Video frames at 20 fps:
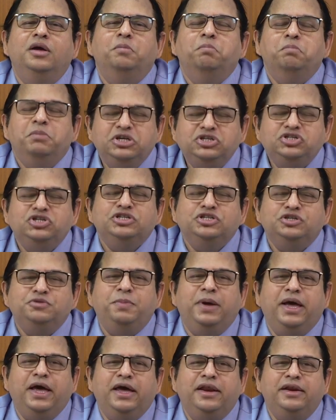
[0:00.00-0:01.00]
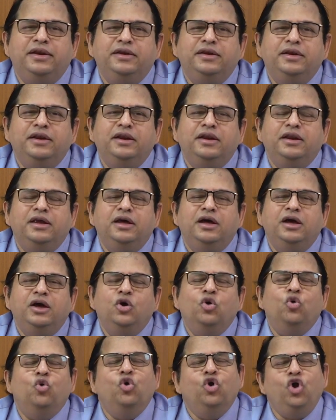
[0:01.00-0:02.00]
businessman
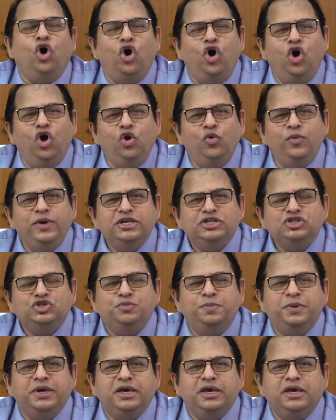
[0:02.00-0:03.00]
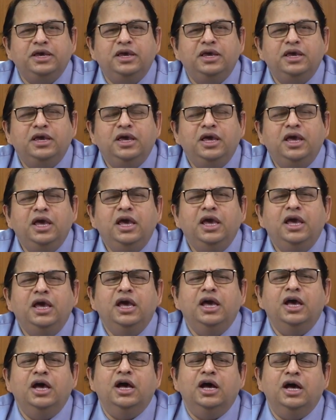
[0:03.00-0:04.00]
would always be
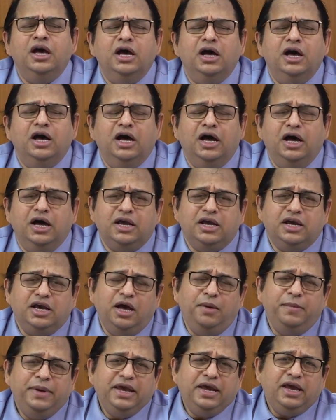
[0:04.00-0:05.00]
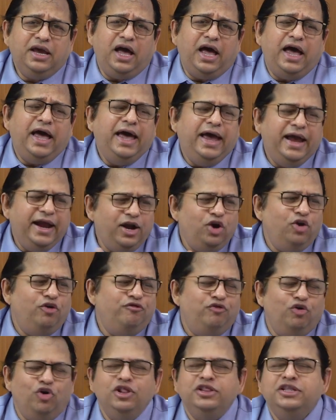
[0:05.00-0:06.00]
coming ahead
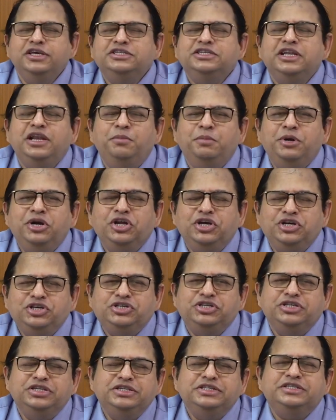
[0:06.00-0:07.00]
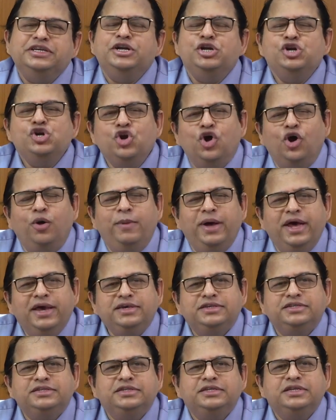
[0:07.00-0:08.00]
of all these limitations and
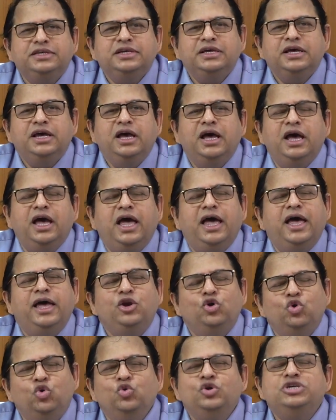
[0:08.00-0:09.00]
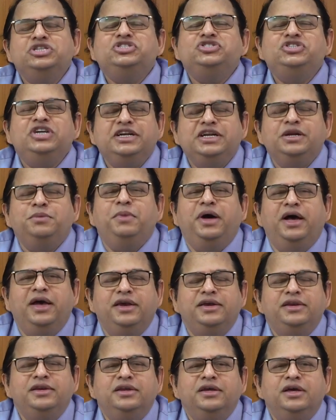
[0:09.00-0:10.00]
drawbacks, and who is
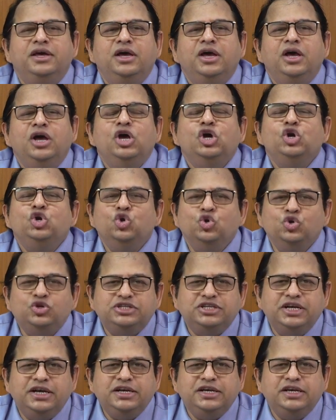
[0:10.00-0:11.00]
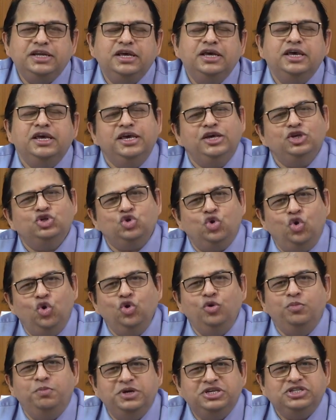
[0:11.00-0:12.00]
determined to set his
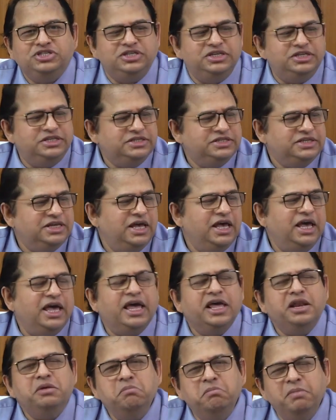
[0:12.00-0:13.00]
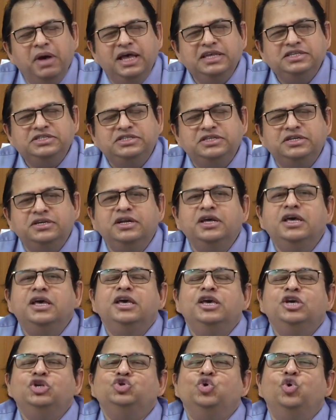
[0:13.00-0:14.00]
own business and master
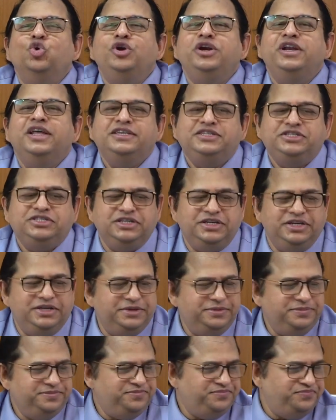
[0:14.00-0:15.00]
his own destiny.